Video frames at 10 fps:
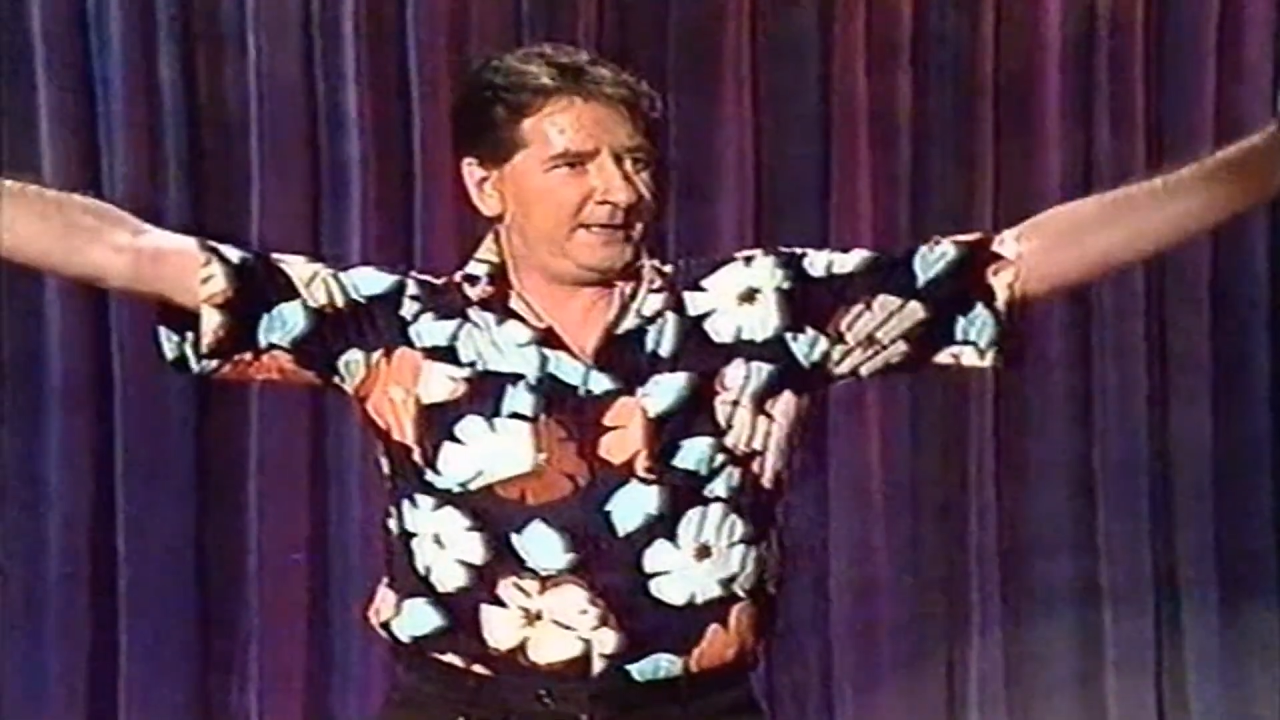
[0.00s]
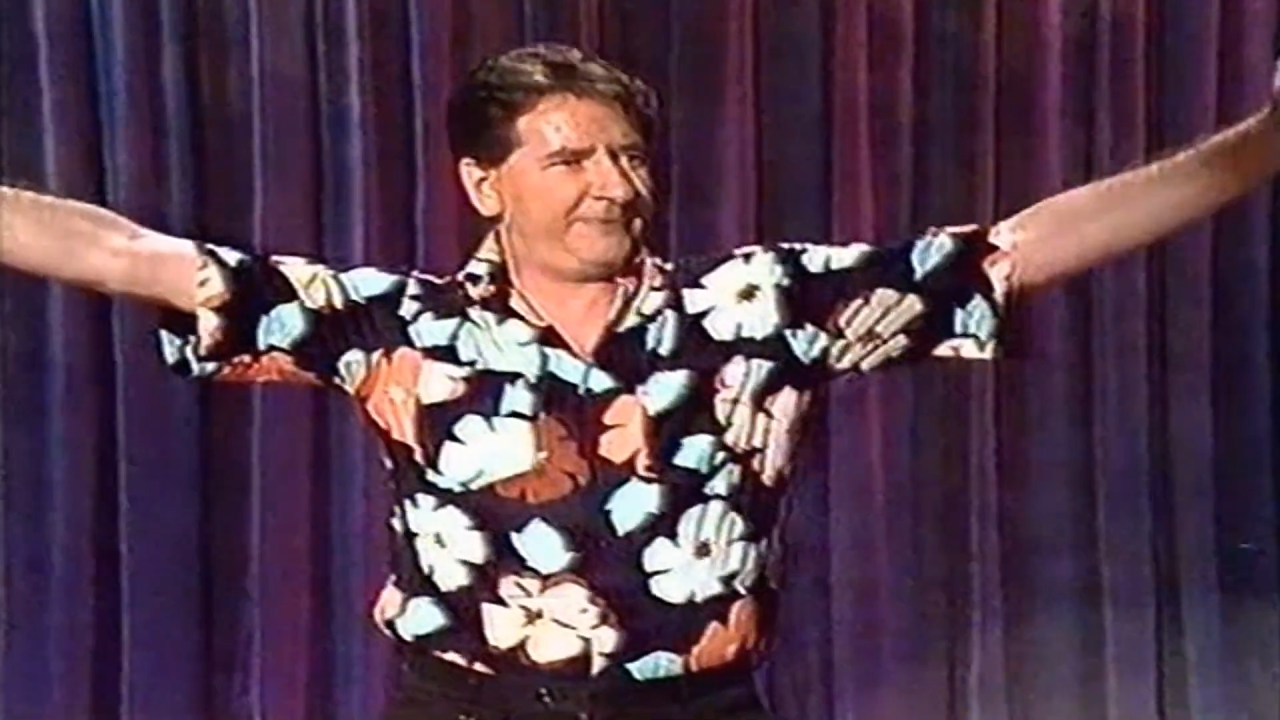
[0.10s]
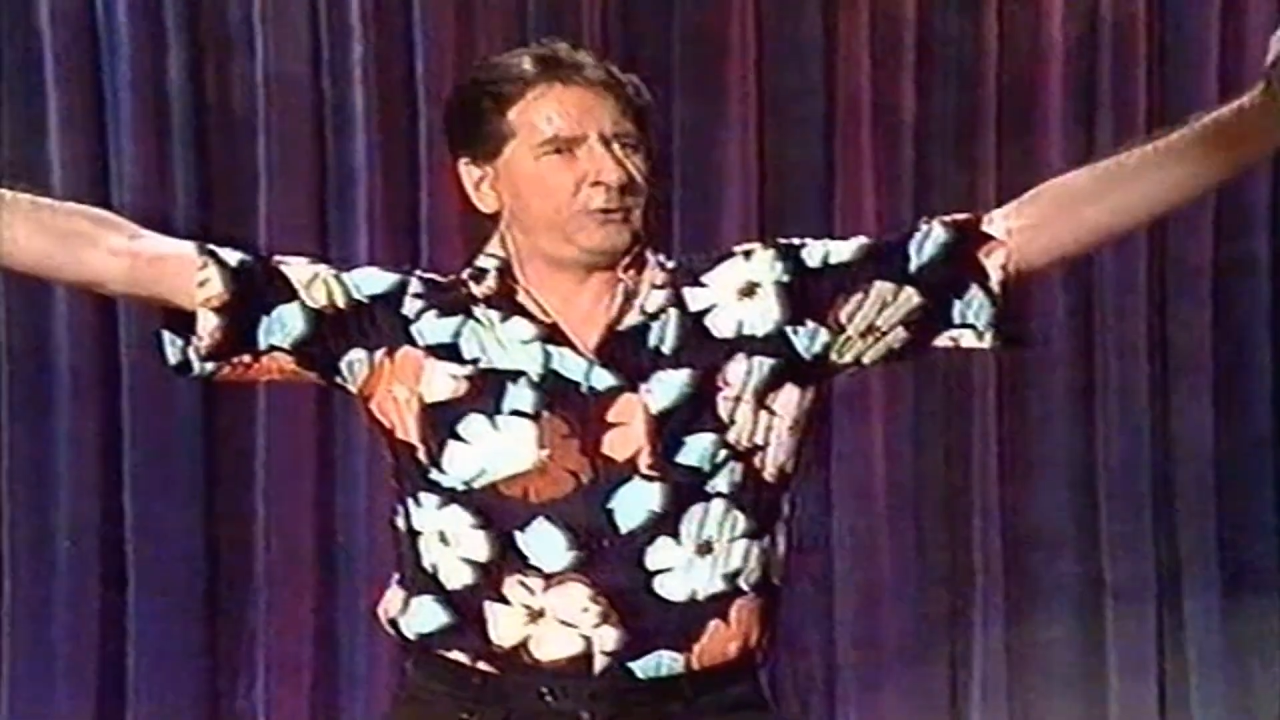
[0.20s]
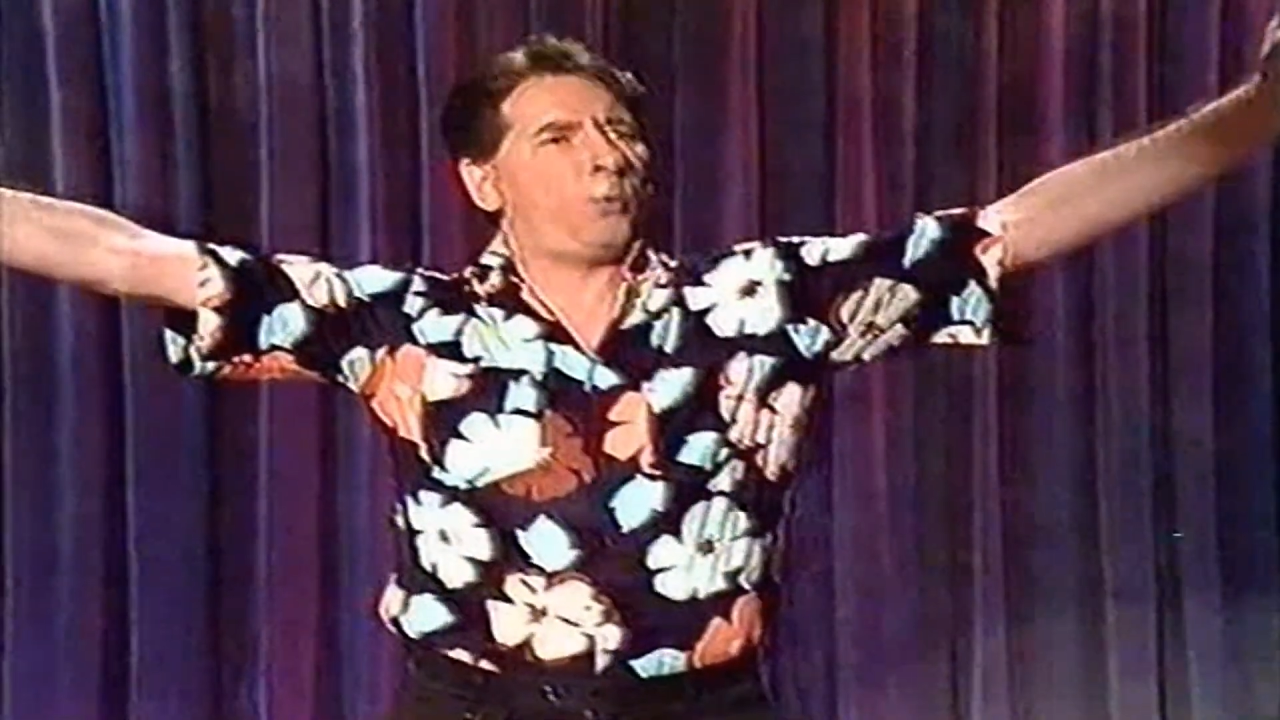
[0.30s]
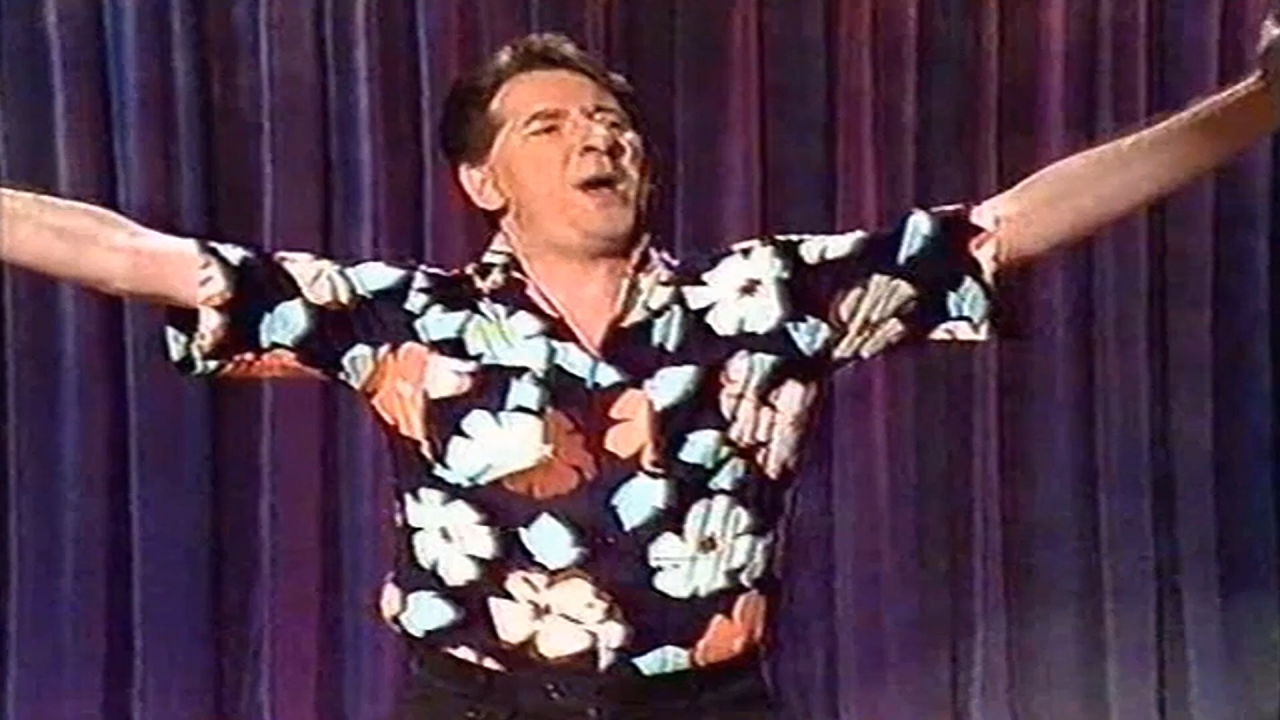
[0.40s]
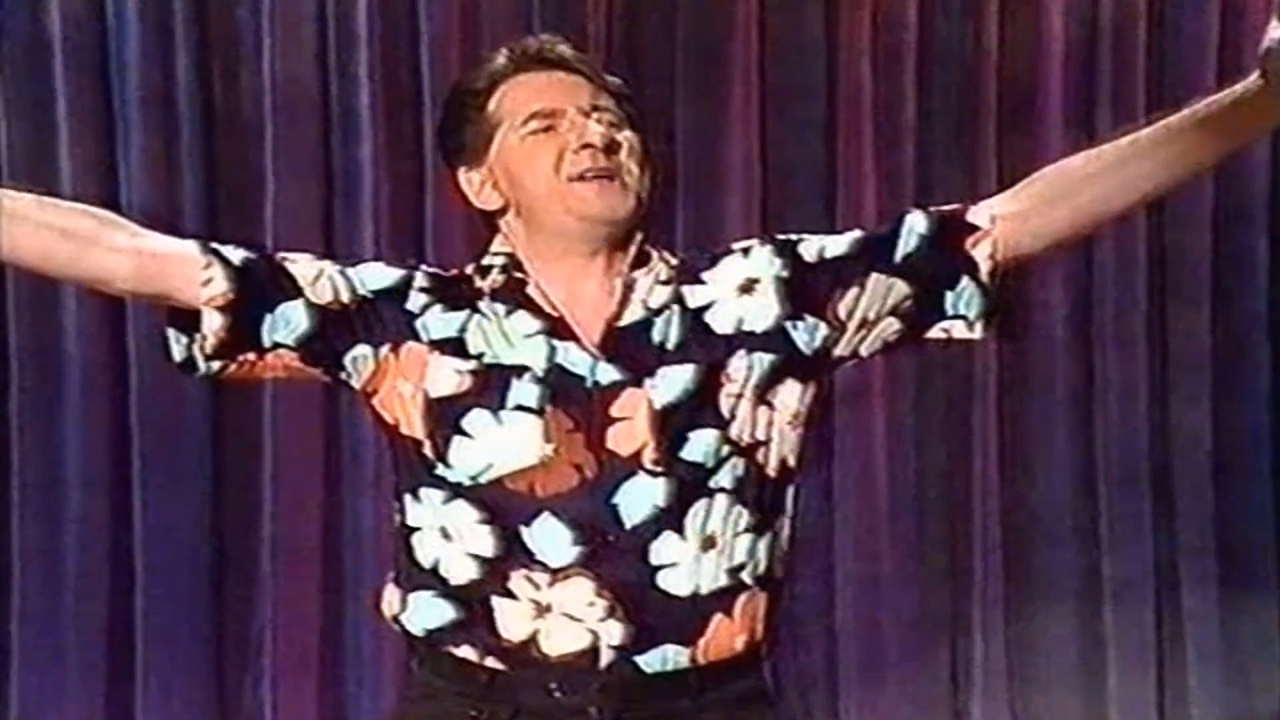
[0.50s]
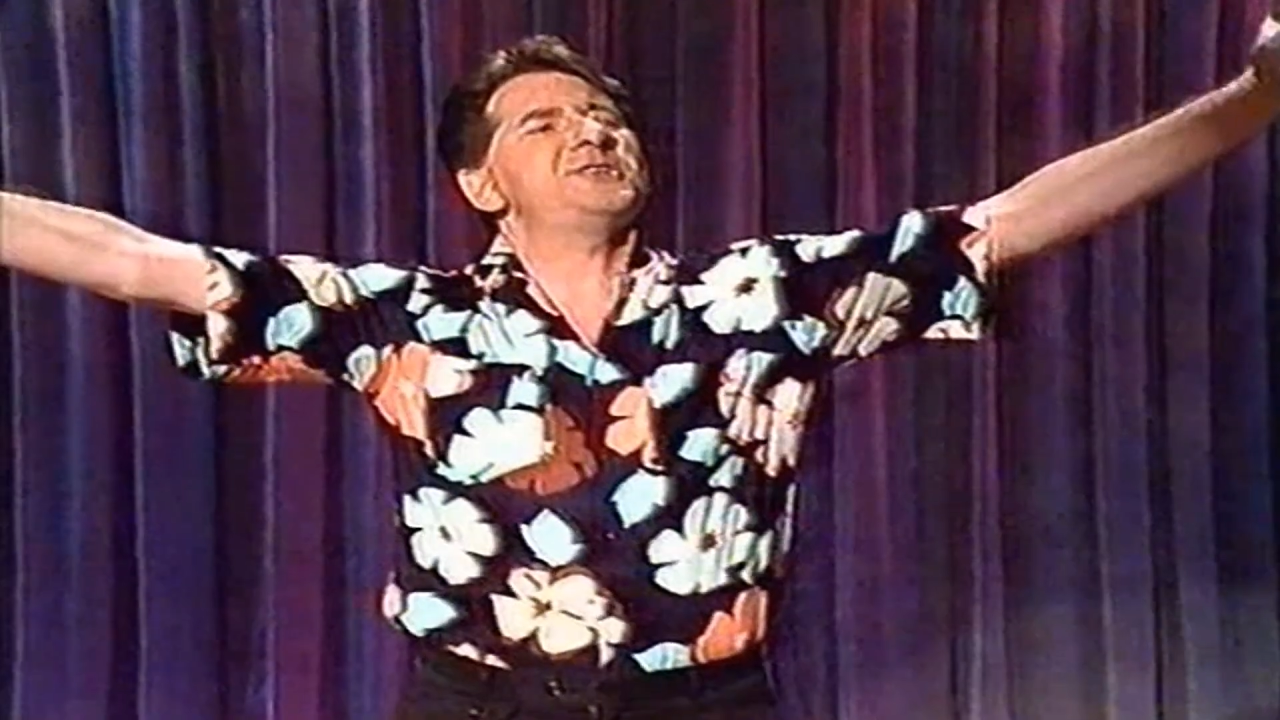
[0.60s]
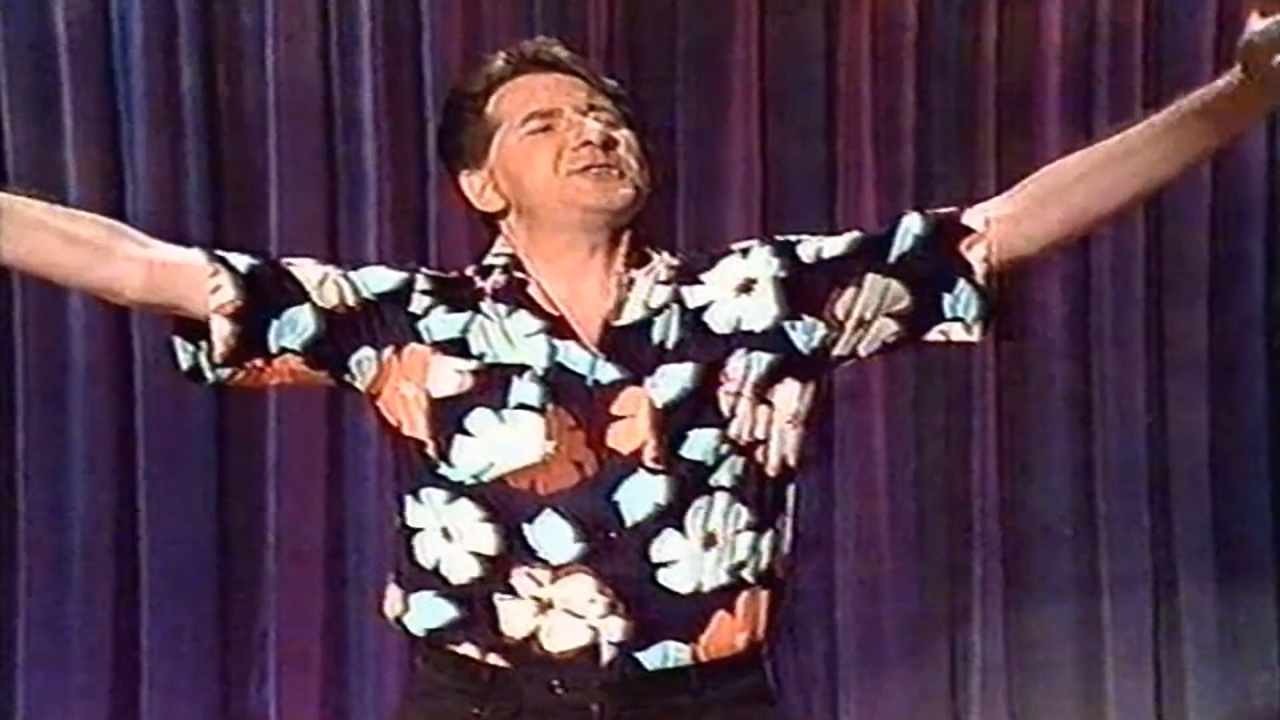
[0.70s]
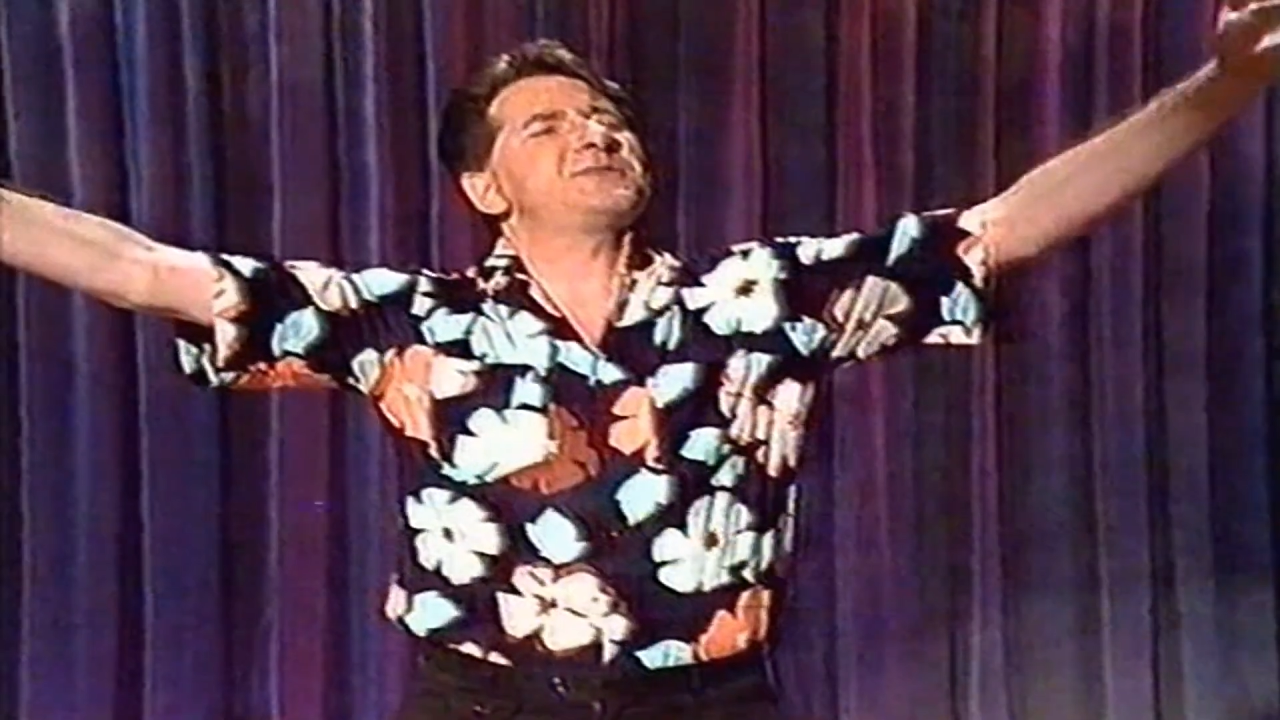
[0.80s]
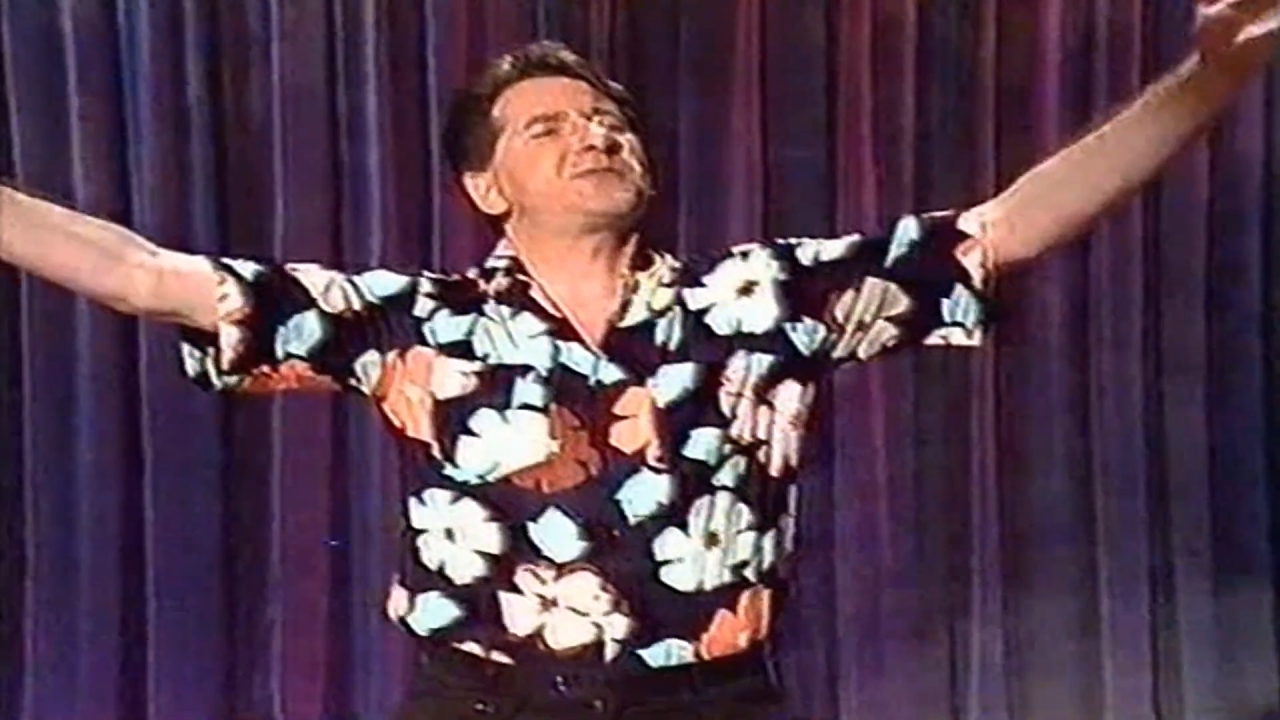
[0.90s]
if the
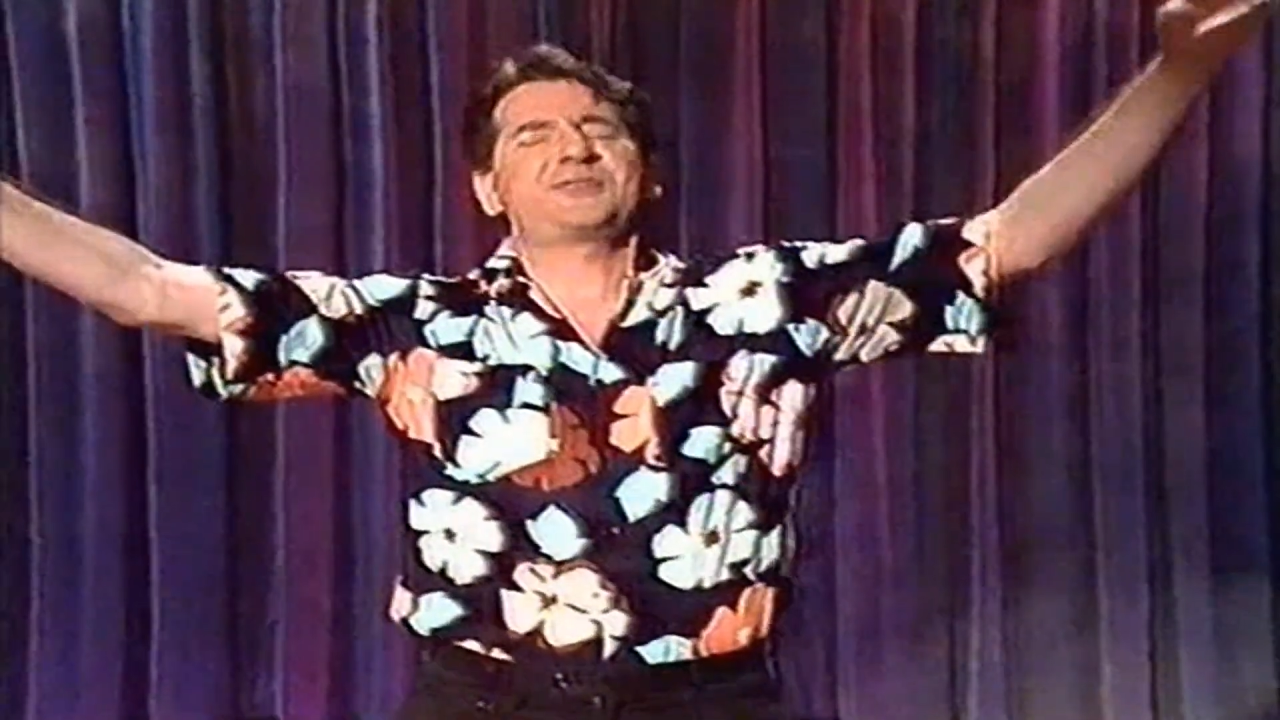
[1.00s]
wages of